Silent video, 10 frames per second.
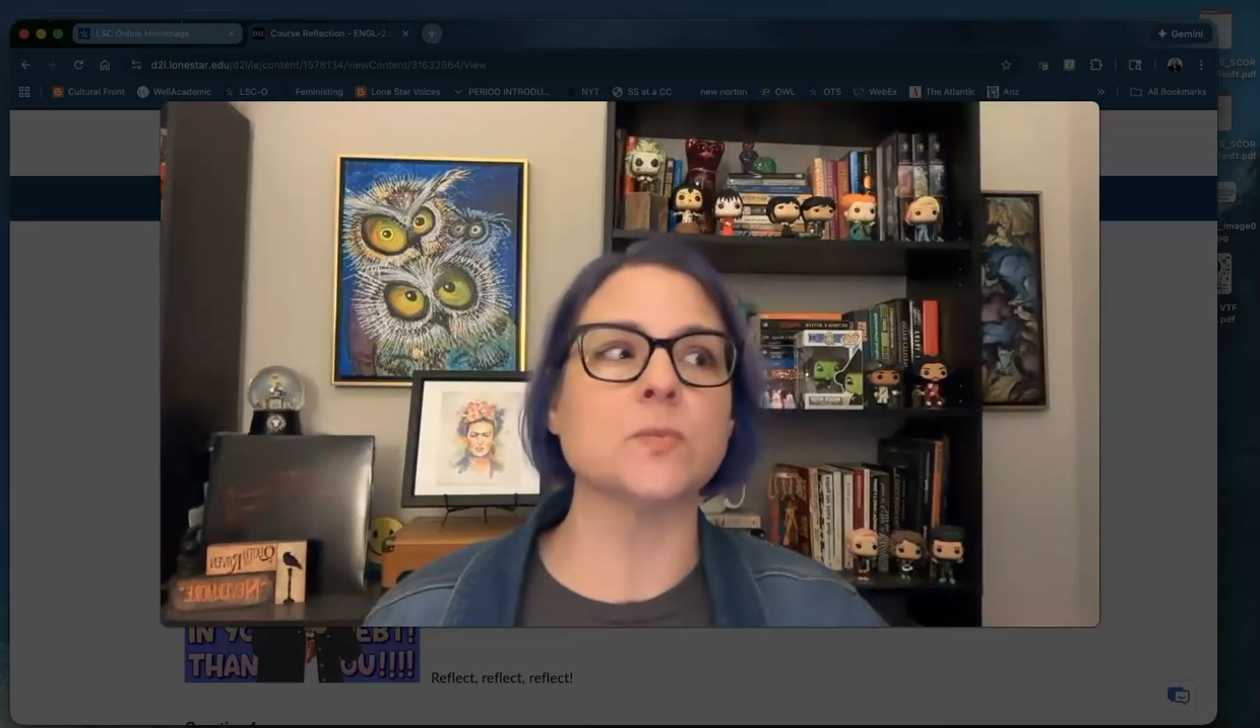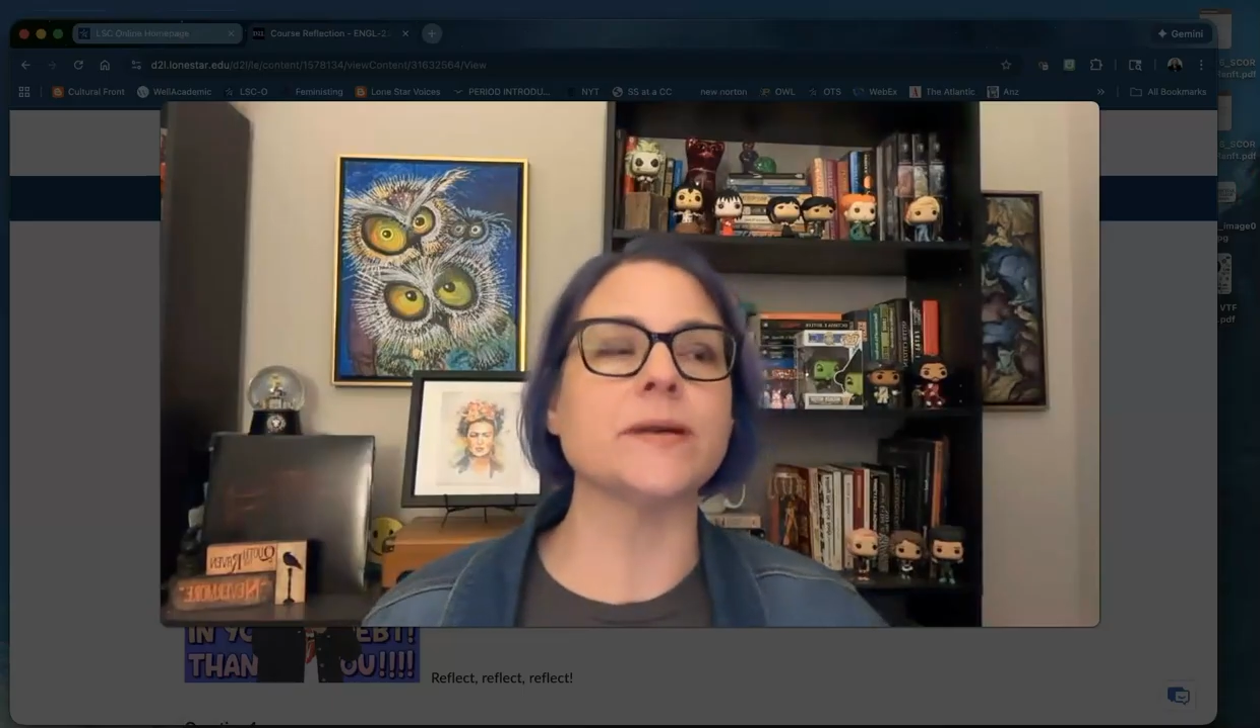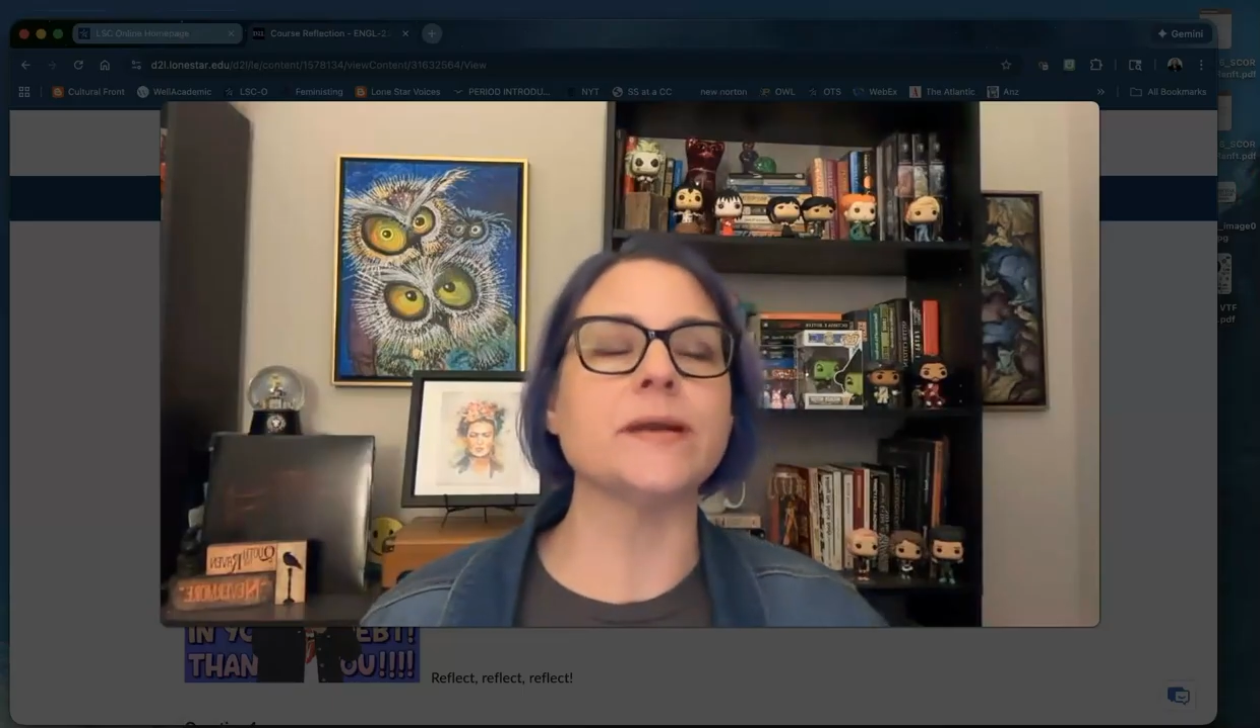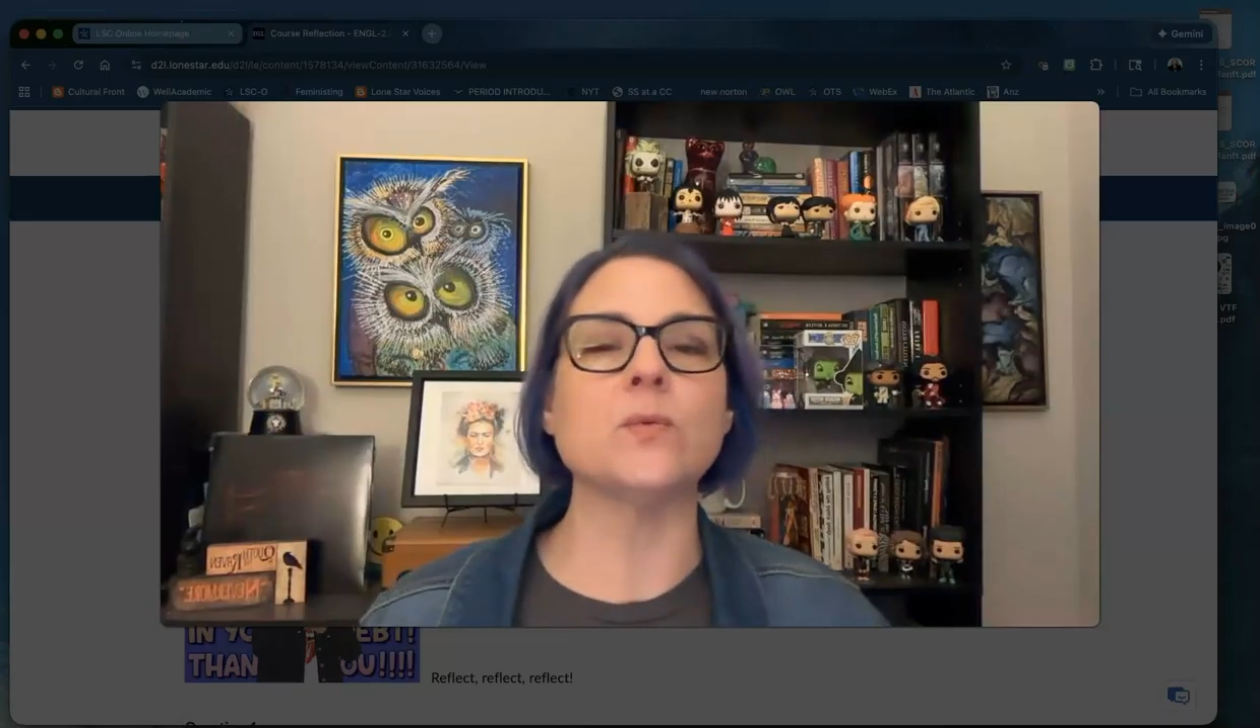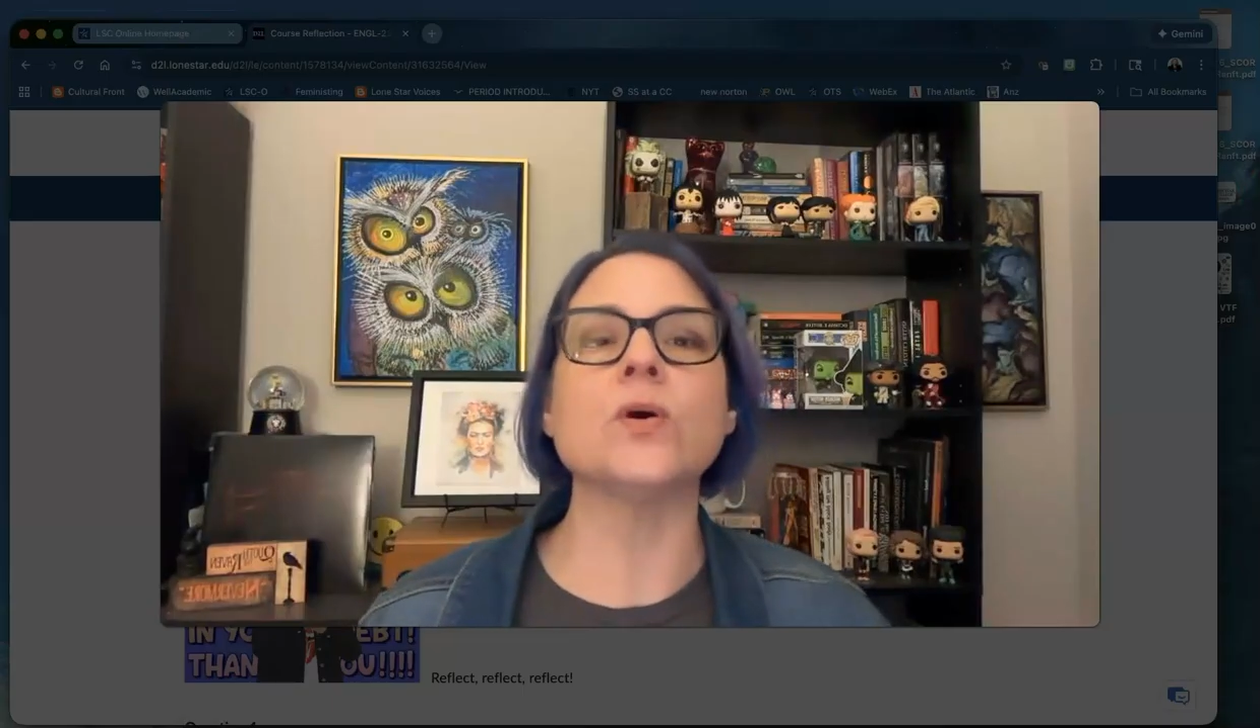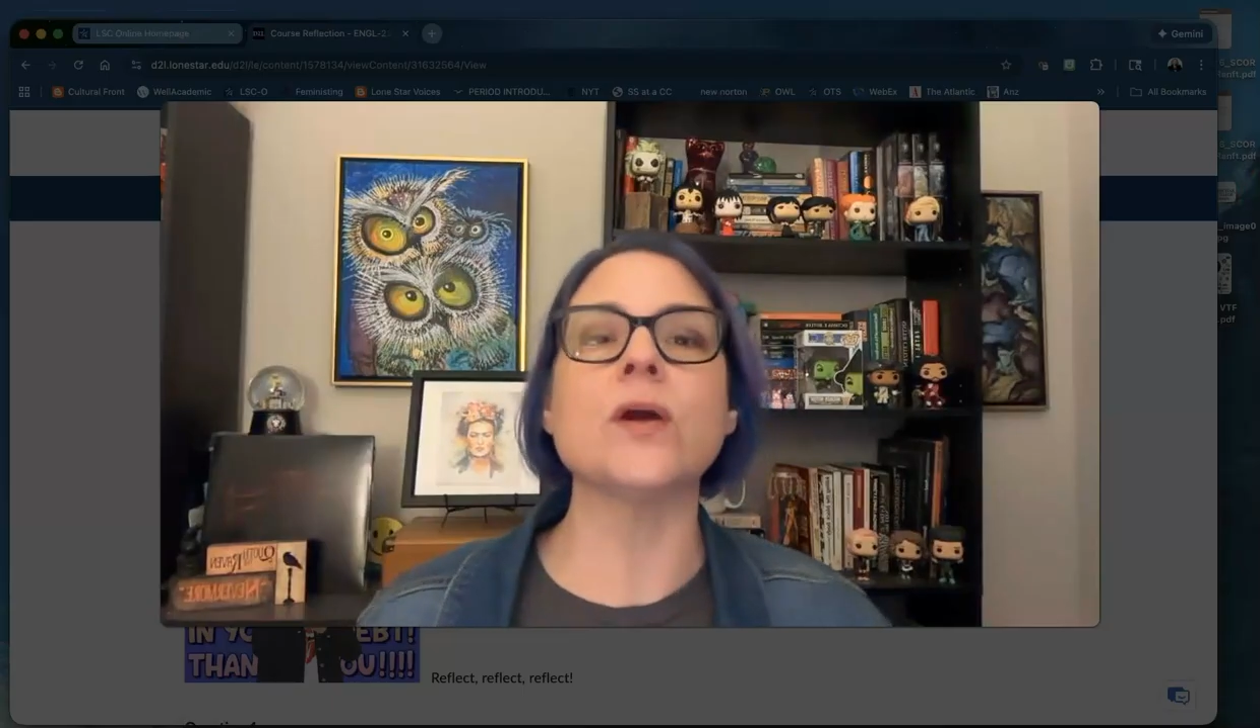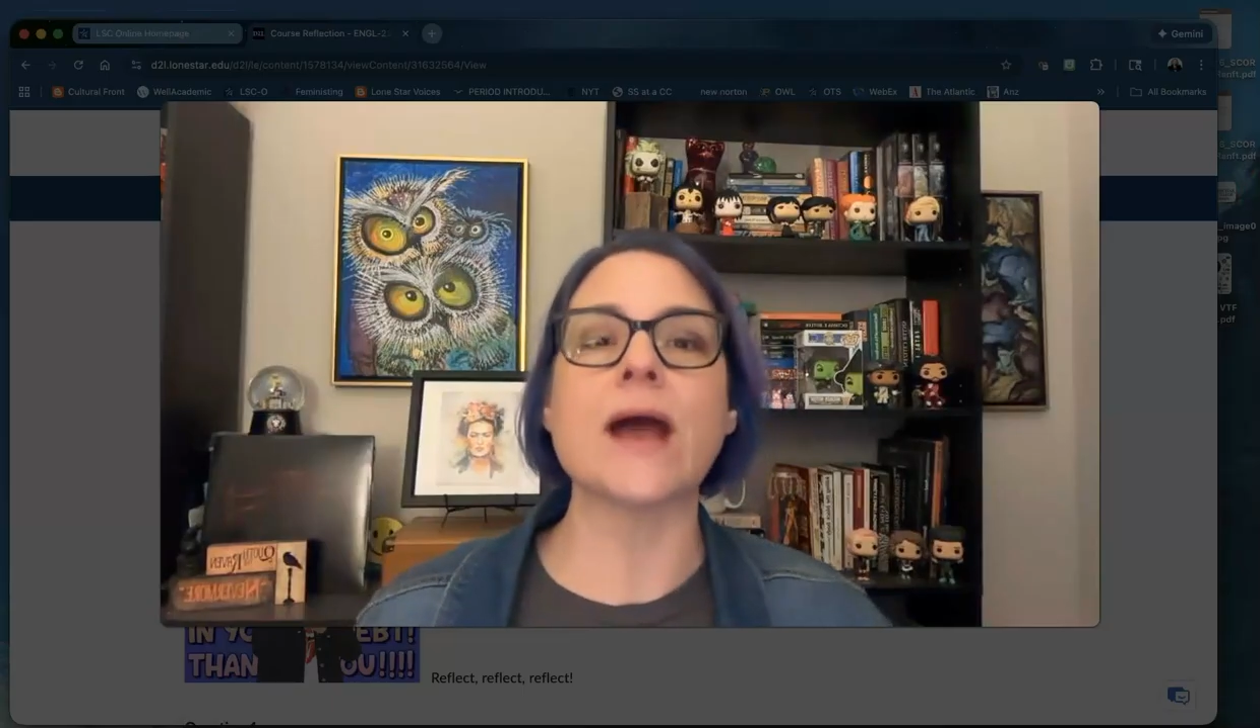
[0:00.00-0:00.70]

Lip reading: we're